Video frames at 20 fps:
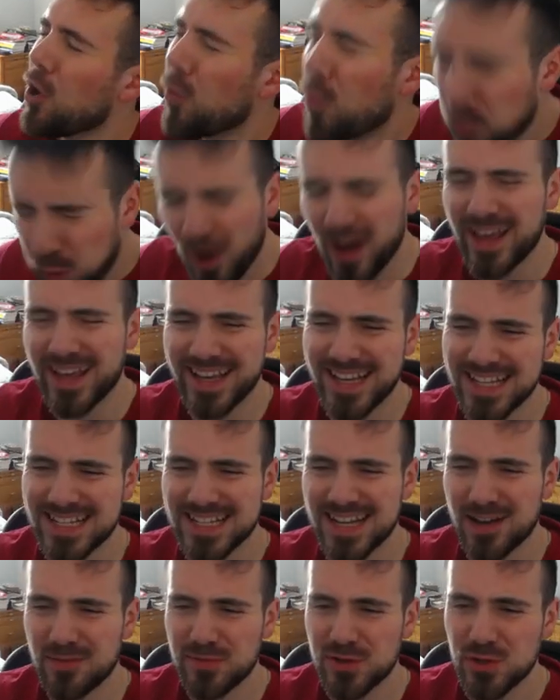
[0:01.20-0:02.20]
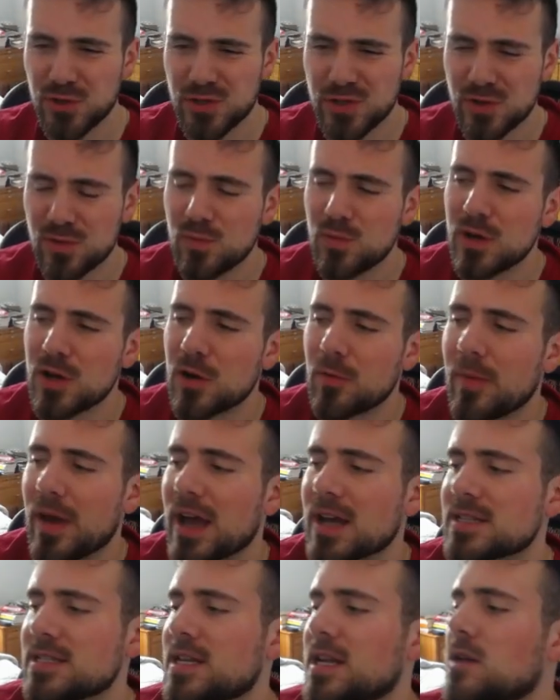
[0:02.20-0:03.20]
What is up, YouTube? We are
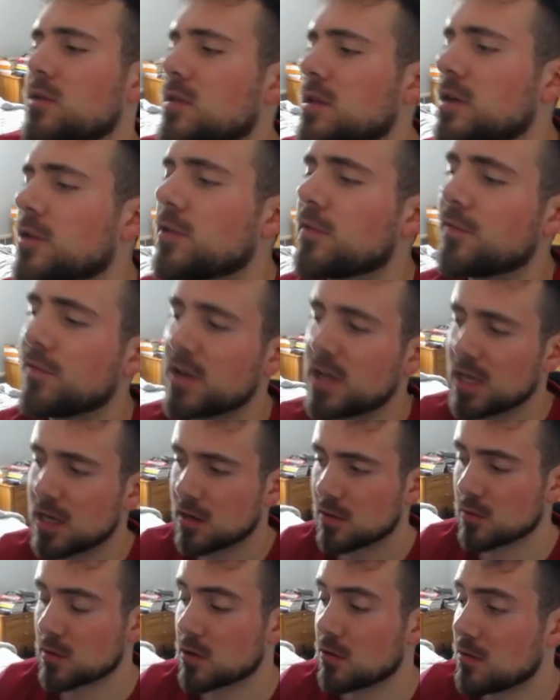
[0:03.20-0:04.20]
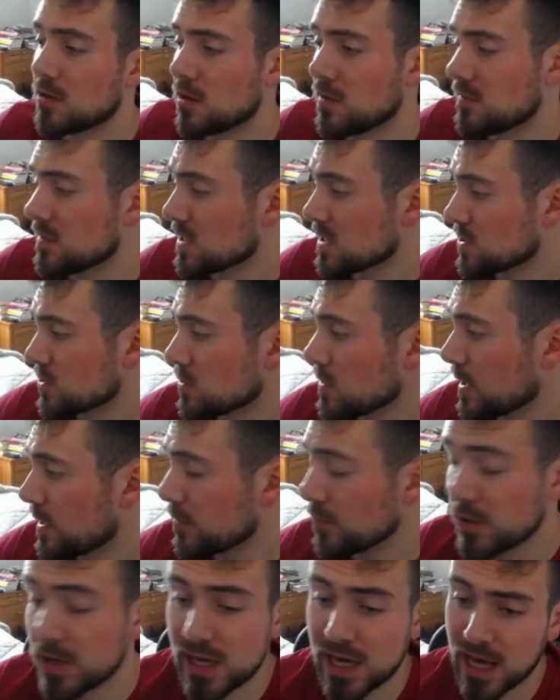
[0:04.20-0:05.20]
back today with another video. We're going over the trade
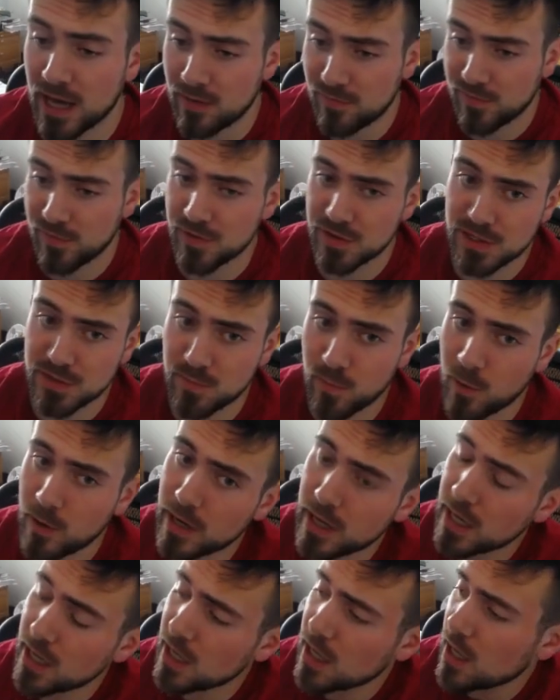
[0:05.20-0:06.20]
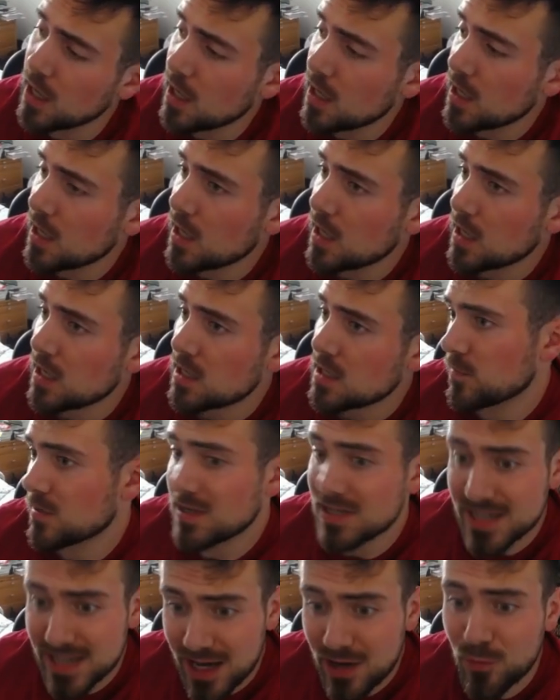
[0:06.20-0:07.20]
recap for this morning.
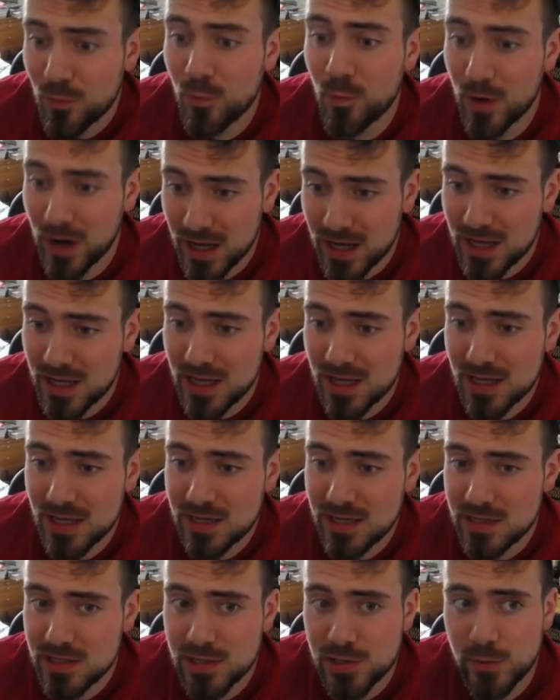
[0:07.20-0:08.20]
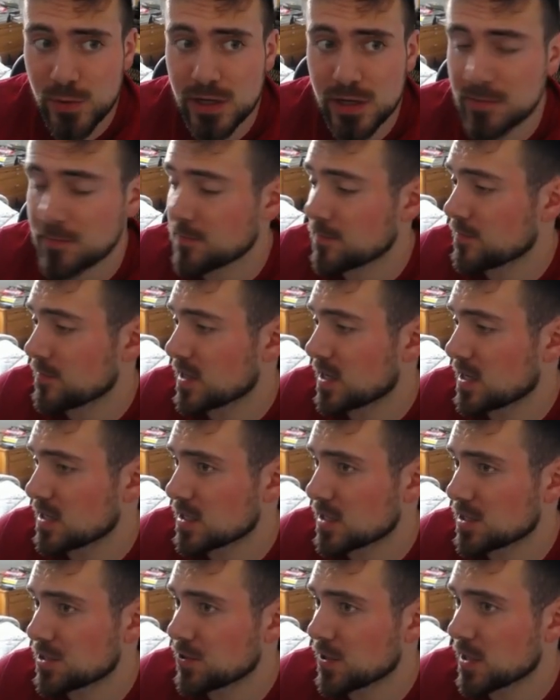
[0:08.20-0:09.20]
Let's get right into it. I
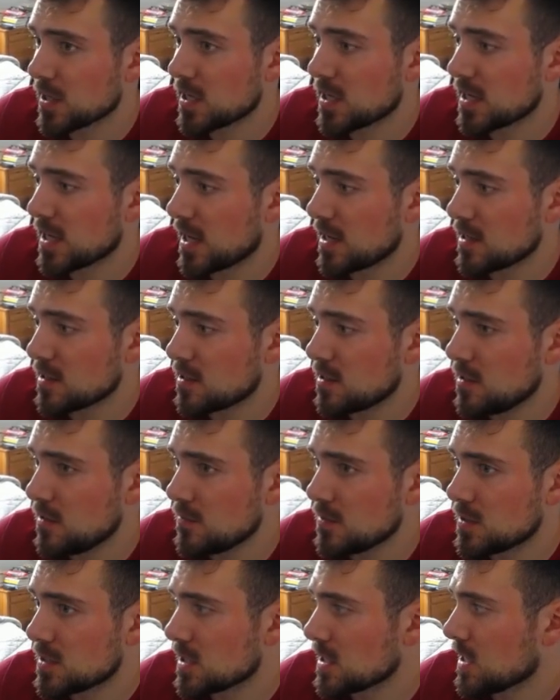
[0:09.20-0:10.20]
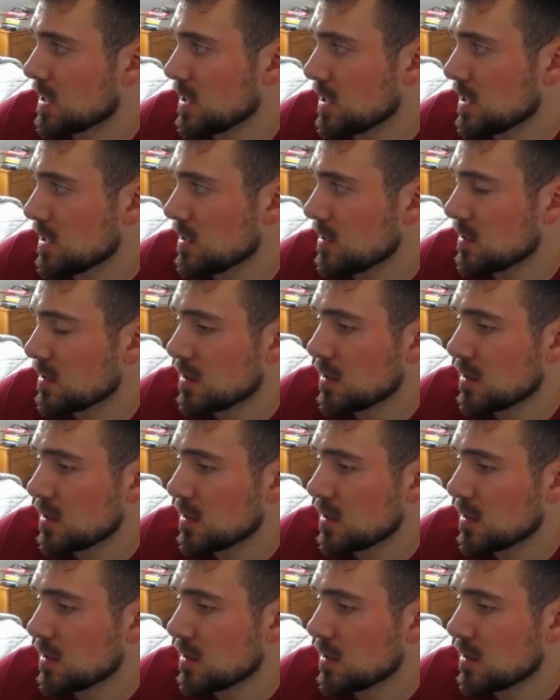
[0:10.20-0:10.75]
took a trade on NQ today.